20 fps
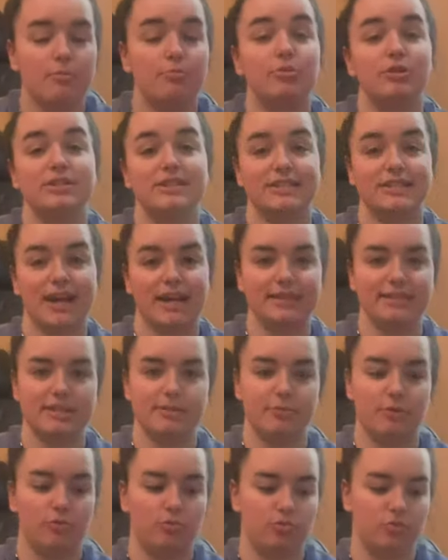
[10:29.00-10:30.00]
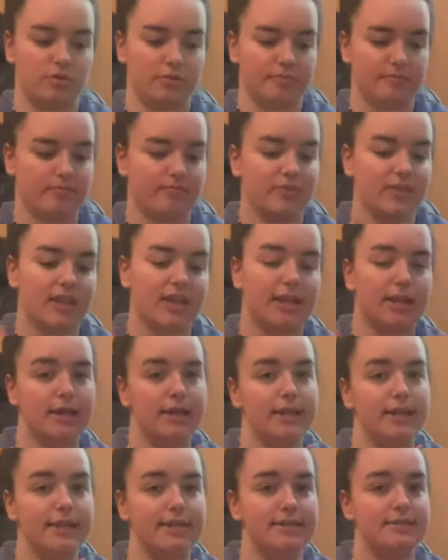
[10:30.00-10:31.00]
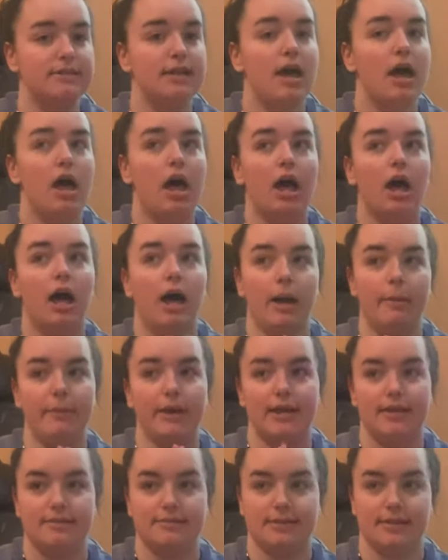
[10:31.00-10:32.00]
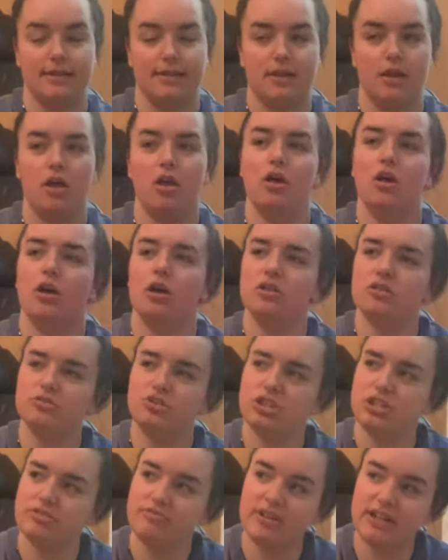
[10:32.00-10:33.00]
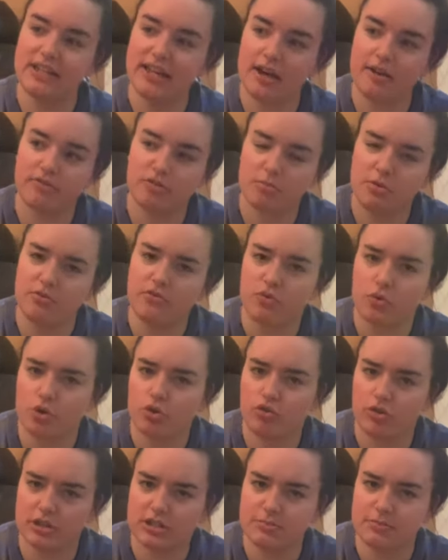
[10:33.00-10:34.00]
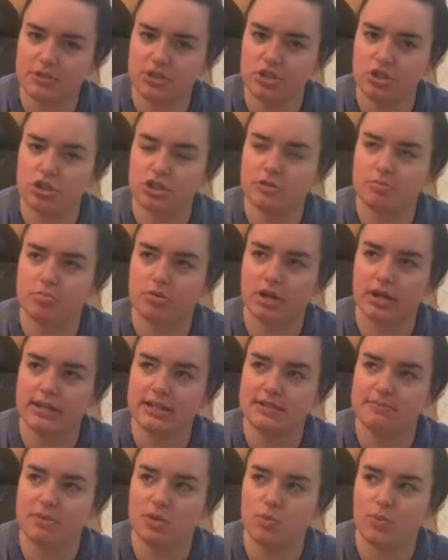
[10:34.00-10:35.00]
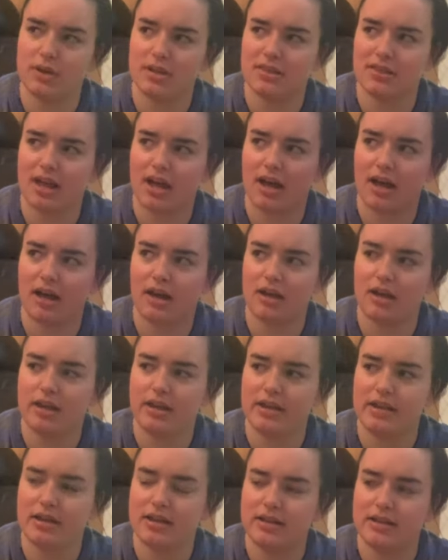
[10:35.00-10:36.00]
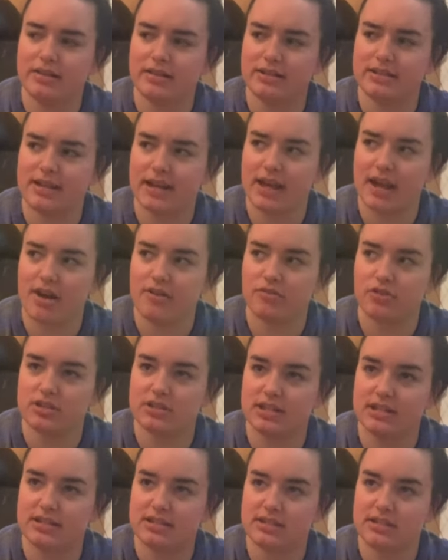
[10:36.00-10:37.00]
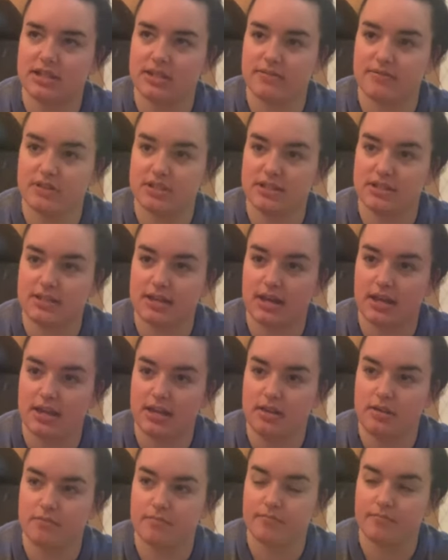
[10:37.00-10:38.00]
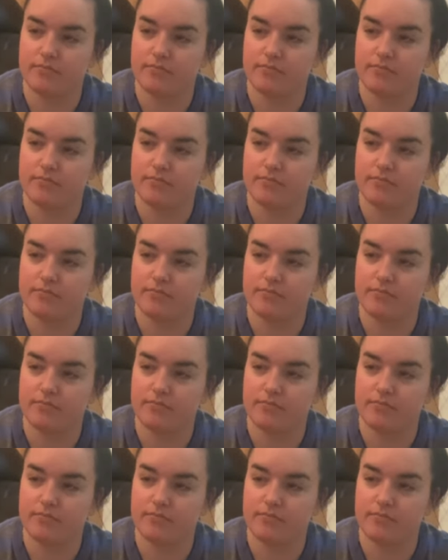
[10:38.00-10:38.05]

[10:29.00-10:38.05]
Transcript: But it's a Tassimo one. It is amazing. Although she didn't really get it for me for Christmas. She surprised me with that the day after Saint Stephen's Day.